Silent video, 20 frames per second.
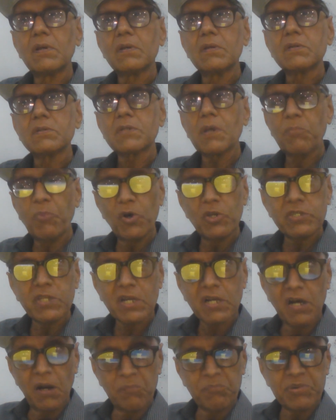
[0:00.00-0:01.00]
Suppose
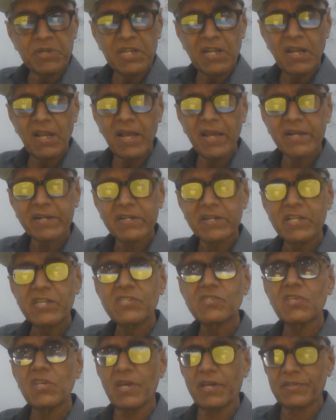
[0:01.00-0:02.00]
a company like
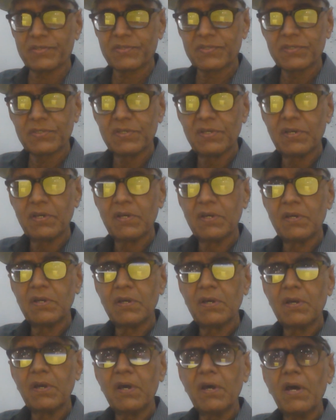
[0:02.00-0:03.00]
TCS
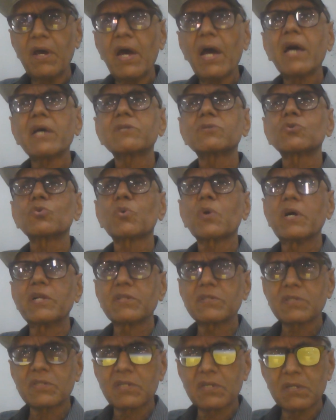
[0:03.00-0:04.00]
has to
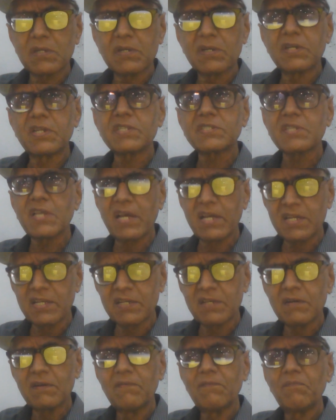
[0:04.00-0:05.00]
decide
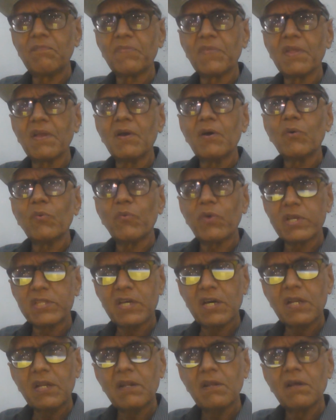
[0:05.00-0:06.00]

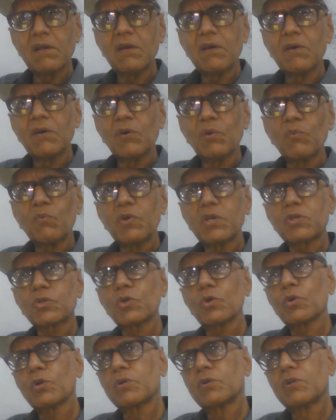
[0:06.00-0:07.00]
whether we
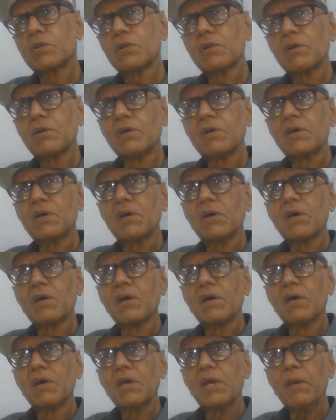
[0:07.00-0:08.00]
should
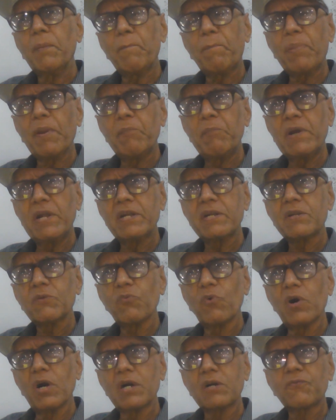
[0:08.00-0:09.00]
implement
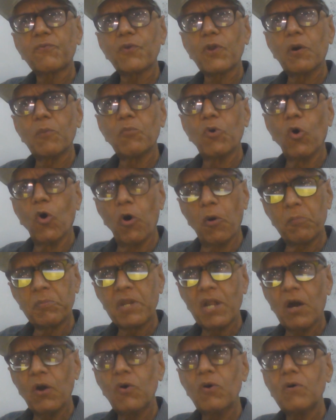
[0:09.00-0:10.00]
work from home
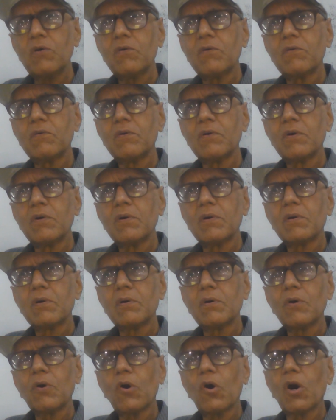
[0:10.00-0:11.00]
now
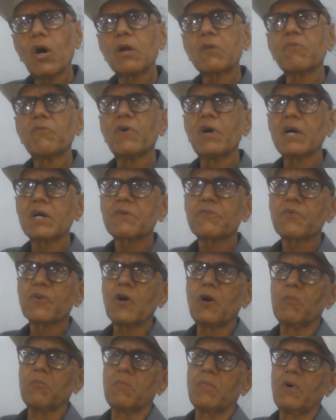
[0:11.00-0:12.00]
or work
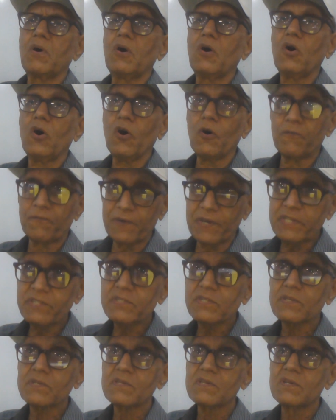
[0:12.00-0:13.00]
from
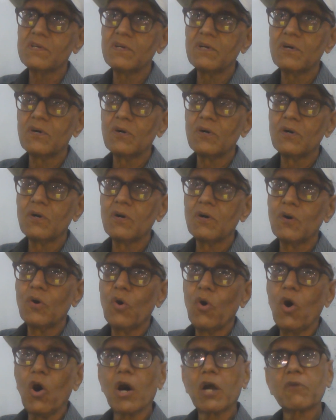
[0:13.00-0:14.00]
office
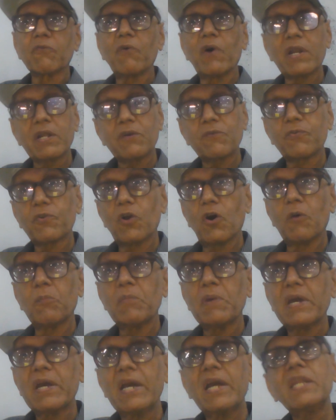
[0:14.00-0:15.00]
or work
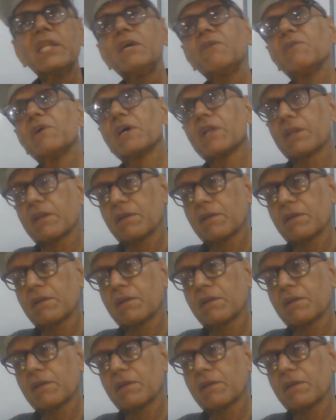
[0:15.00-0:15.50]
from anywhere.